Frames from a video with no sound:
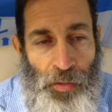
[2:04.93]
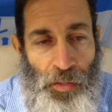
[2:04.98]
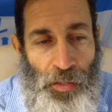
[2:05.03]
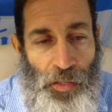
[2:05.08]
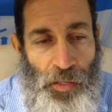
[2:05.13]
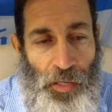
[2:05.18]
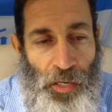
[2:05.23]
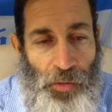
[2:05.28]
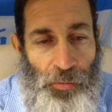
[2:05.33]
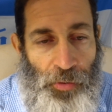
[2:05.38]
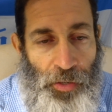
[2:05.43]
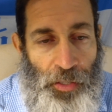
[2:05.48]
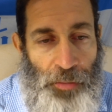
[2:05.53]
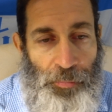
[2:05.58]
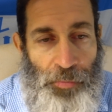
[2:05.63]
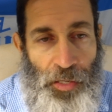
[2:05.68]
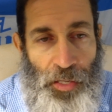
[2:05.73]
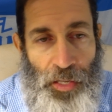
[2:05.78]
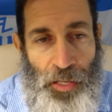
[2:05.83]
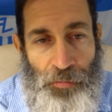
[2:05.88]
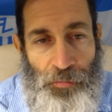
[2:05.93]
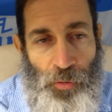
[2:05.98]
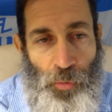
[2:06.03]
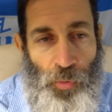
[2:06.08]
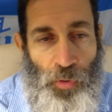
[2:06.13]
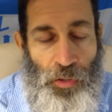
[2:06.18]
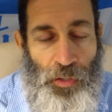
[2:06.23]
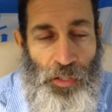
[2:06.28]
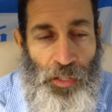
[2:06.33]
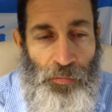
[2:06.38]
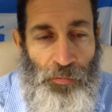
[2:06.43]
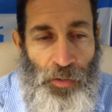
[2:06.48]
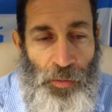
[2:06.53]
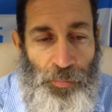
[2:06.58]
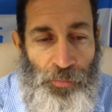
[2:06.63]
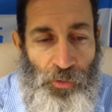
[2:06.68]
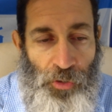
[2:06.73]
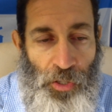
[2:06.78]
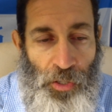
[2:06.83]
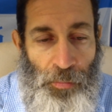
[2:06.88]
And I recommend everyone give
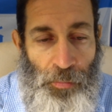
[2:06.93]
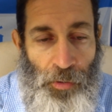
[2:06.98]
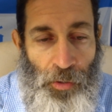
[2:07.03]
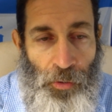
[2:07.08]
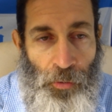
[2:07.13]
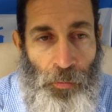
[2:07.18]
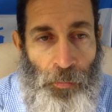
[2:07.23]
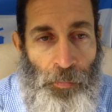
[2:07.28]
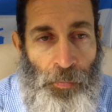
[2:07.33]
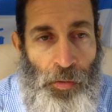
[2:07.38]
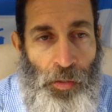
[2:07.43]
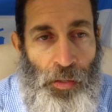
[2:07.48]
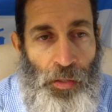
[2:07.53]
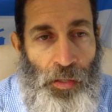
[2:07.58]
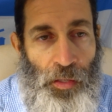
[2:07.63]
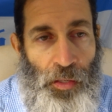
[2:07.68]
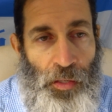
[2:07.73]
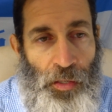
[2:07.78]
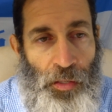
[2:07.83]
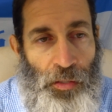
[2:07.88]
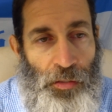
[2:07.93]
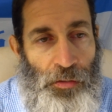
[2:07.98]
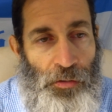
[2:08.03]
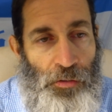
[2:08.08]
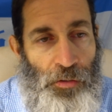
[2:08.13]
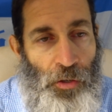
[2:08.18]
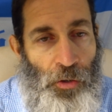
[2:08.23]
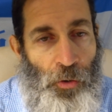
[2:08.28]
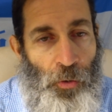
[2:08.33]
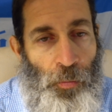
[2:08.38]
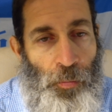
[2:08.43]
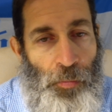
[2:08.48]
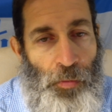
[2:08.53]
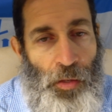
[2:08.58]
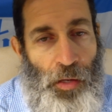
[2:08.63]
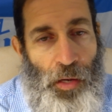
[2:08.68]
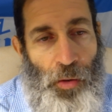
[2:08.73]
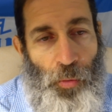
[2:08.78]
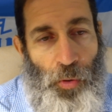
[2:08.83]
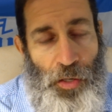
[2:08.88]
up GMO. And so
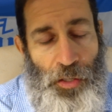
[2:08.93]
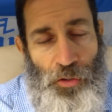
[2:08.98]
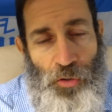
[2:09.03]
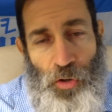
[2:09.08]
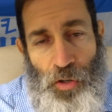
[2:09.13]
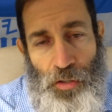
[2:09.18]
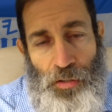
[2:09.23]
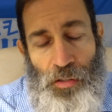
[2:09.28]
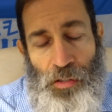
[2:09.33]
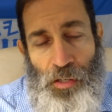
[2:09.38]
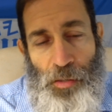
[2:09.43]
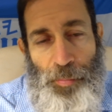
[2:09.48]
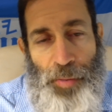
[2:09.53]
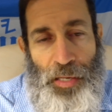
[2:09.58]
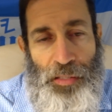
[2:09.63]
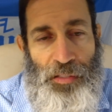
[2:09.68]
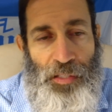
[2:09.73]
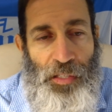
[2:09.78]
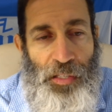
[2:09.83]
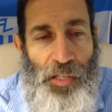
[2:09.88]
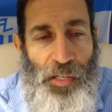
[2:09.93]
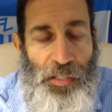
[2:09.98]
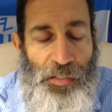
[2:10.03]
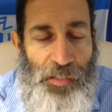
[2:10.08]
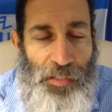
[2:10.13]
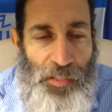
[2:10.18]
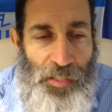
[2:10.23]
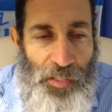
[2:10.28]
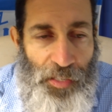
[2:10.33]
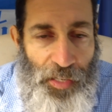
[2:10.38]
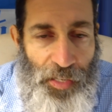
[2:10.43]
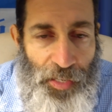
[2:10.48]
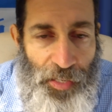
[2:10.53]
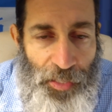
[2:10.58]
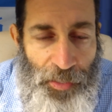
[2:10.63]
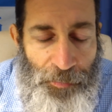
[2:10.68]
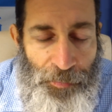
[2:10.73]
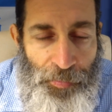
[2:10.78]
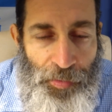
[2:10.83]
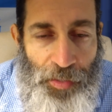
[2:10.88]
I want to talk a little about today,
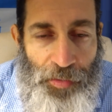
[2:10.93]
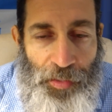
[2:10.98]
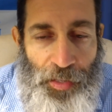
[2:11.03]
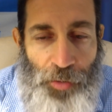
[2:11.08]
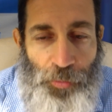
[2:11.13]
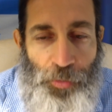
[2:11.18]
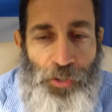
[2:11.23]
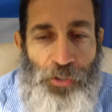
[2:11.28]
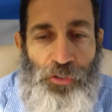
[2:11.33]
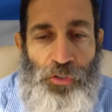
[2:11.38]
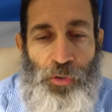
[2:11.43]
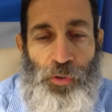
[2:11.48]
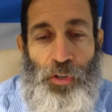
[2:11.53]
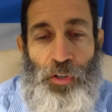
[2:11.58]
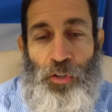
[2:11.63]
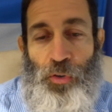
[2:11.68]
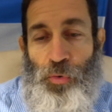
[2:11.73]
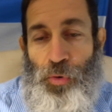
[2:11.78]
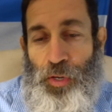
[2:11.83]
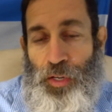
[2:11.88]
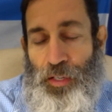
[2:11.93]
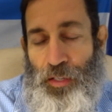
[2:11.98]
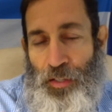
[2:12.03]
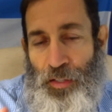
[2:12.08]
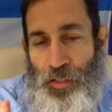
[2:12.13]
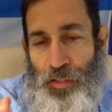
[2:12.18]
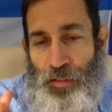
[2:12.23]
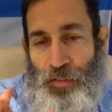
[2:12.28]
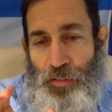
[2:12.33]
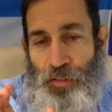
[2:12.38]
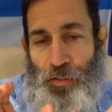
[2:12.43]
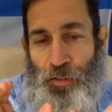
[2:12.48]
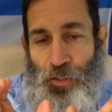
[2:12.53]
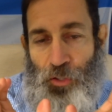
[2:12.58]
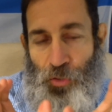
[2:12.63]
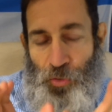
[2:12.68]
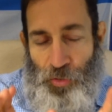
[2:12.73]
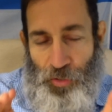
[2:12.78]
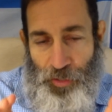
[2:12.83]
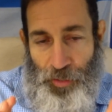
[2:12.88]
today then I want to show you a quick little
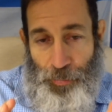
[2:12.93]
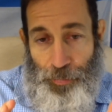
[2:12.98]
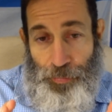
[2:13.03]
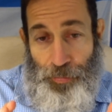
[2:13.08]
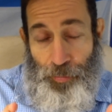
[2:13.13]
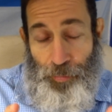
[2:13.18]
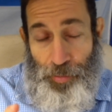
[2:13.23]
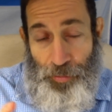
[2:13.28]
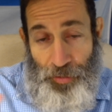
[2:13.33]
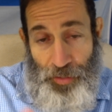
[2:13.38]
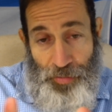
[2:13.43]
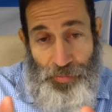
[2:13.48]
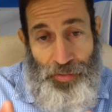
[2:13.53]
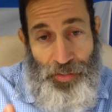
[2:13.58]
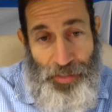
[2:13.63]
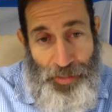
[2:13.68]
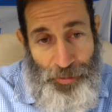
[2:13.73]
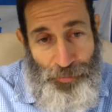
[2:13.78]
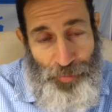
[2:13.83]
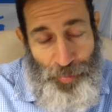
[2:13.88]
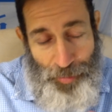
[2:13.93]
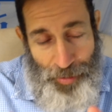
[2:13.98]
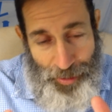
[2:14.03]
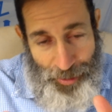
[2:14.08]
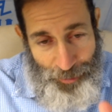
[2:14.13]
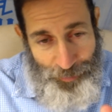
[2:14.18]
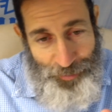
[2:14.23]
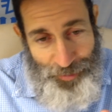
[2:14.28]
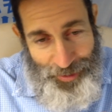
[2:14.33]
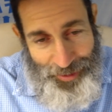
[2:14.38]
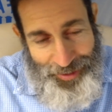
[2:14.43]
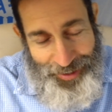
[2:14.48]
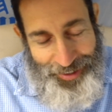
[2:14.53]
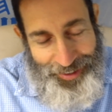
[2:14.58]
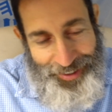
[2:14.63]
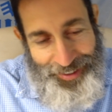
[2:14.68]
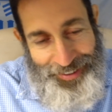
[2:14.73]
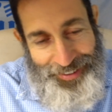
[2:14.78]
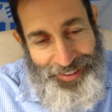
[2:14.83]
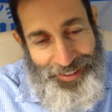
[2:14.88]
clip, believe it or not, from the
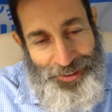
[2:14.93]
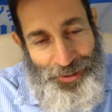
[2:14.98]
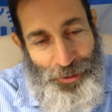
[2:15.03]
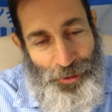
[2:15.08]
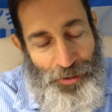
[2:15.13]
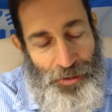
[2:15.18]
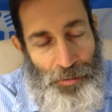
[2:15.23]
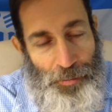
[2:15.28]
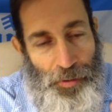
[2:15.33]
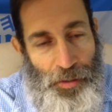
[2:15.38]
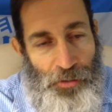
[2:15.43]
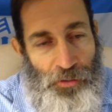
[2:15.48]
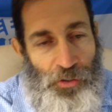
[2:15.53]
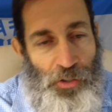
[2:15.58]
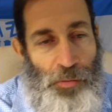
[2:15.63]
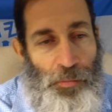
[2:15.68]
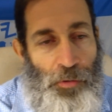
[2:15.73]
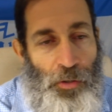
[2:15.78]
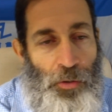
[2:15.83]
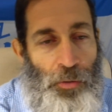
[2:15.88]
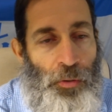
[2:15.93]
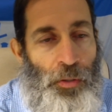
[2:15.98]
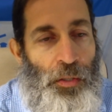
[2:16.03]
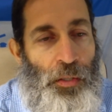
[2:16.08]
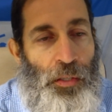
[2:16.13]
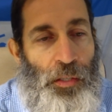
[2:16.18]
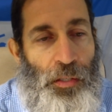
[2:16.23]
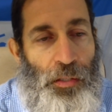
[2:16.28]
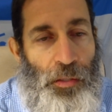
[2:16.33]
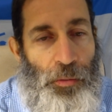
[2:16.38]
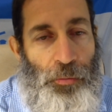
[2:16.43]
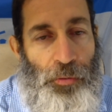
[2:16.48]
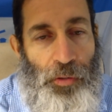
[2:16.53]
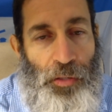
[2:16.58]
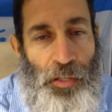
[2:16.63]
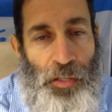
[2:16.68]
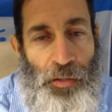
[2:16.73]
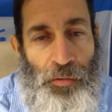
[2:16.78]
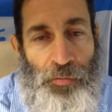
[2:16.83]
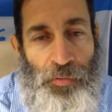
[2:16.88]
FDA that talks about GMO. And then we're going
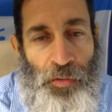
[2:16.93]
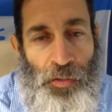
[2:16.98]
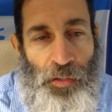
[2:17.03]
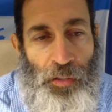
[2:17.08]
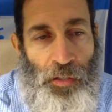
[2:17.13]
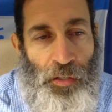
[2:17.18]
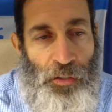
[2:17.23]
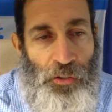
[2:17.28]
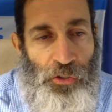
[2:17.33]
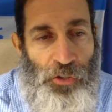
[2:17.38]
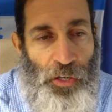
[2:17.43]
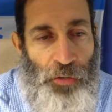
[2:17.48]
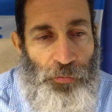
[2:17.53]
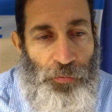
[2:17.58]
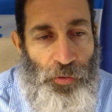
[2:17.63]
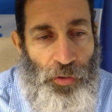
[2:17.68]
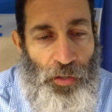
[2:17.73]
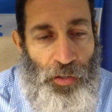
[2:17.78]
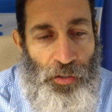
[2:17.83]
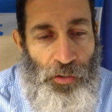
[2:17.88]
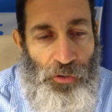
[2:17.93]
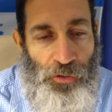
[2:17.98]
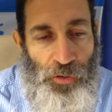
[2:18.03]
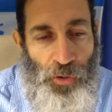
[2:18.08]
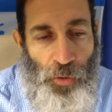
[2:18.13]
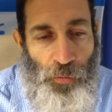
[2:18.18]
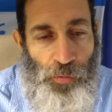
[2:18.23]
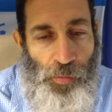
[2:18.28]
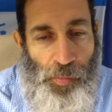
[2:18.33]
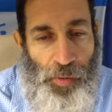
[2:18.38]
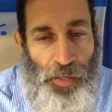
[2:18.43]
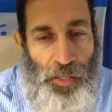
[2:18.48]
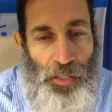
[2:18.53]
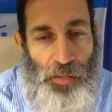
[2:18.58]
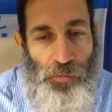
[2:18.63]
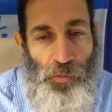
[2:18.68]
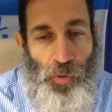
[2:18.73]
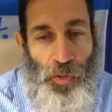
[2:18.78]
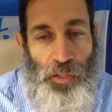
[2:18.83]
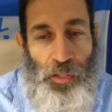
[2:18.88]
to have uh, Jeffrey on the show for my
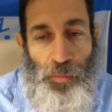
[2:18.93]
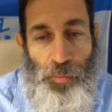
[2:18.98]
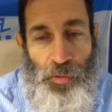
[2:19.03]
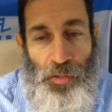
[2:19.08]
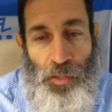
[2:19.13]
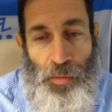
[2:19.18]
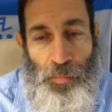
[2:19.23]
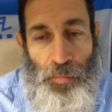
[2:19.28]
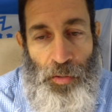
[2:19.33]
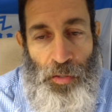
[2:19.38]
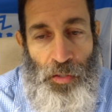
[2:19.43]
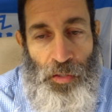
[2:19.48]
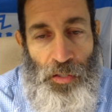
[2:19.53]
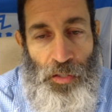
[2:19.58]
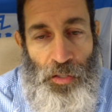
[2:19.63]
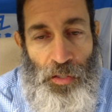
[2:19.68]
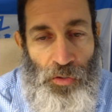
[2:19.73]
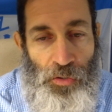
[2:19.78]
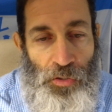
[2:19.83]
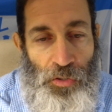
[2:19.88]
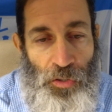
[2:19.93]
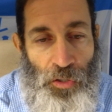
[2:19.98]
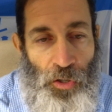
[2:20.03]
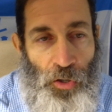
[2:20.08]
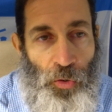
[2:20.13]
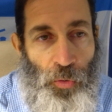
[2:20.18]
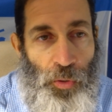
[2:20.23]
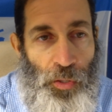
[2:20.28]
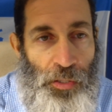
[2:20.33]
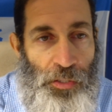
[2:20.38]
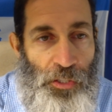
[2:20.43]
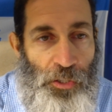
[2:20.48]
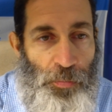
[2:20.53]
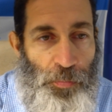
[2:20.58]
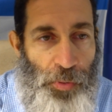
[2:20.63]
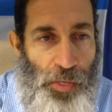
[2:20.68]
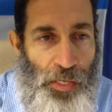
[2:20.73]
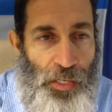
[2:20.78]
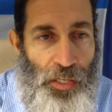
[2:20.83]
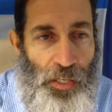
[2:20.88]
interview I did with him years ago, uh,
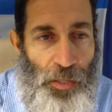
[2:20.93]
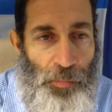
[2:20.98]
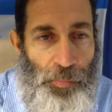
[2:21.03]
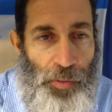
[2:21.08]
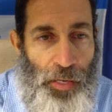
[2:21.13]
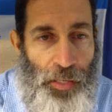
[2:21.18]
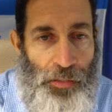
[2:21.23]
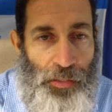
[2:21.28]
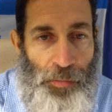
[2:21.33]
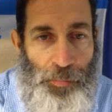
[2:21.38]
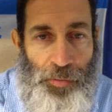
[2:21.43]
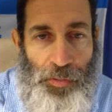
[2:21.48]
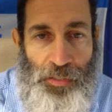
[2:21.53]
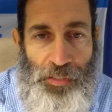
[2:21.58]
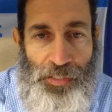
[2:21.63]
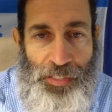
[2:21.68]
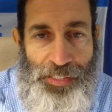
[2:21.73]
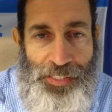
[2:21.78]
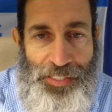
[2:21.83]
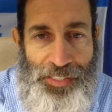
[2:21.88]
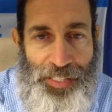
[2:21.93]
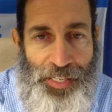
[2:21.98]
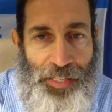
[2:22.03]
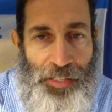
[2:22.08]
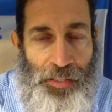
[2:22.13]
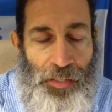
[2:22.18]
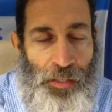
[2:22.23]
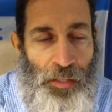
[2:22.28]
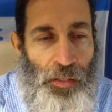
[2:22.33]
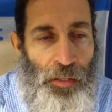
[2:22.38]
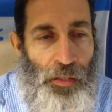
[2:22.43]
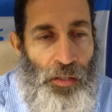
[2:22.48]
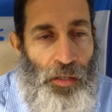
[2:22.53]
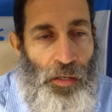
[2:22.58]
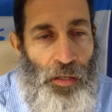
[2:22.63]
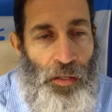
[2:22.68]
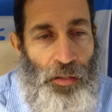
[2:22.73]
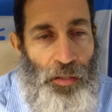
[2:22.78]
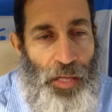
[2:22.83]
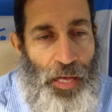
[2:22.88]
speaking about it because I said
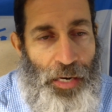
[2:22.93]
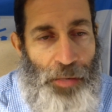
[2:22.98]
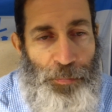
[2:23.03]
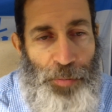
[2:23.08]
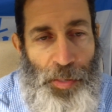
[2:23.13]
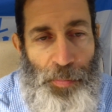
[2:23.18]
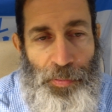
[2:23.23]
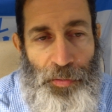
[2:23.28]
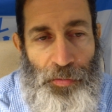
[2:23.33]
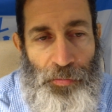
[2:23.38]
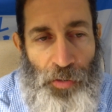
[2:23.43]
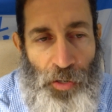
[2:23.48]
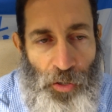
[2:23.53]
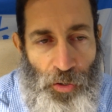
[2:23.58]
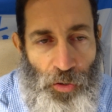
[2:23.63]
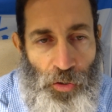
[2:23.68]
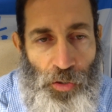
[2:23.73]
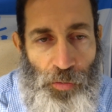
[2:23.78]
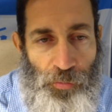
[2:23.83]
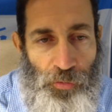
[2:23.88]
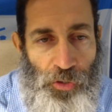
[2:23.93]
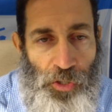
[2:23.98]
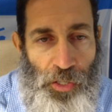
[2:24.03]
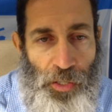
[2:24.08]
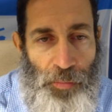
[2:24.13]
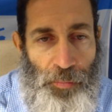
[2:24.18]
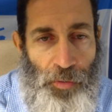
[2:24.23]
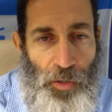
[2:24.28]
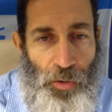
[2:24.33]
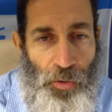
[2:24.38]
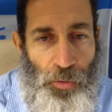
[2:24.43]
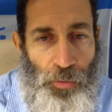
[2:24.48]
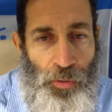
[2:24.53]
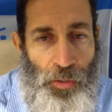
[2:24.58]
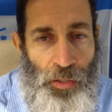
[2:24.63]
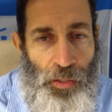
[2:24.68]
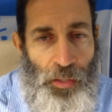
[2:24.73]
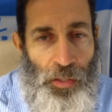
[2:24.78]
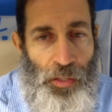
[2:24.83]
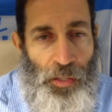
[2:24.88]
uh, a lot of people have heard of GMO,
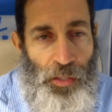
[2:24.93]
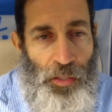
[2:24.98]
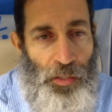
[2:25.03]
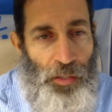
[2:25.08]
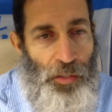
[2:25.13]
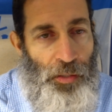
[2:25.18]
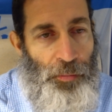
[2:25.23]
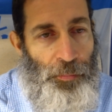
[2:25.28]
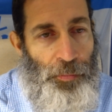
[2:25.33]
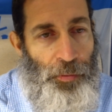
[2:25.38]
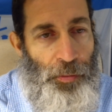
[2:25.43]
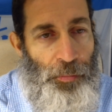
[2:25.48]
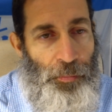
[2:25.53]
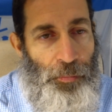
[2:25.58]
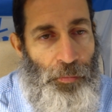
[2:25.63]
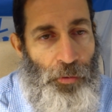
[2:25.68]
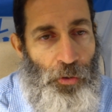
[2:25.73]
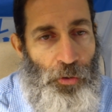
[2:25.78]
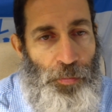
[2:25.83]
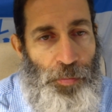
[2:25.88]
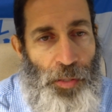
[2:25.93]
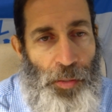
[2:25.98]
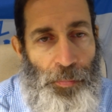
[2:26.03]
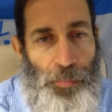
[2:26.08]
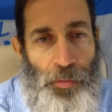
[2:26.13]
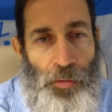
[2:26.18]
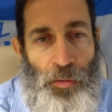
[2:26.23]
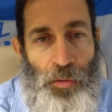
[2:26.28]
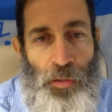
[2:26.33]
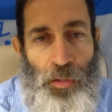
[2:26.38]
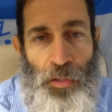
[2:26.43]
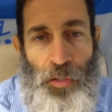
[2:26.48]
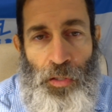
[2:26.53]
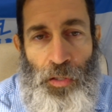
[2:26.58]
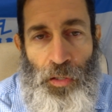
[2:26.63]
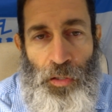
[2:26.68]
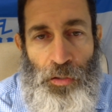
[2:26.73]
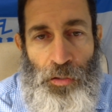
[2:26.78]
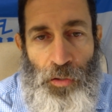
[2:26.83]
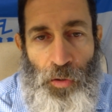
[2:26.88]
uh, but most people
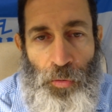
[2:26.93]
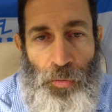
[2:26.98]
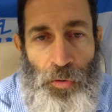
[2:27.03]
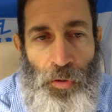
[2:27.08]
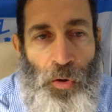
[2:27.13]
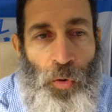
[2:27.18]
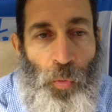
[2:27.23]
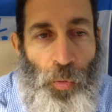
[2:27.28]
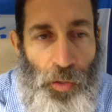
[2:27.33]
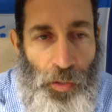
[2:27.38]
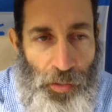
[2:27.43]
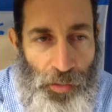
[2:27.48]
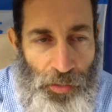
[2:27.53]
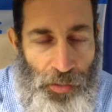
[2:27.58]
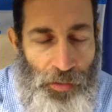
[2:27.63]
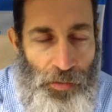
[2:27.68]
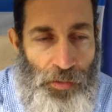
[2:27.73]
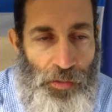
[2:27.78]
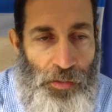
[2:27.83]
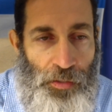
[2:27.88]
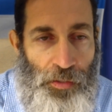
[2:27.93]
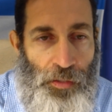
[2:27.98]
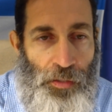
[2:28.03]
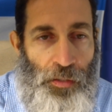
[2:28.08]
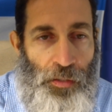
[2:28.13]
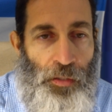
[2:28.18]
uh, don't know what it is.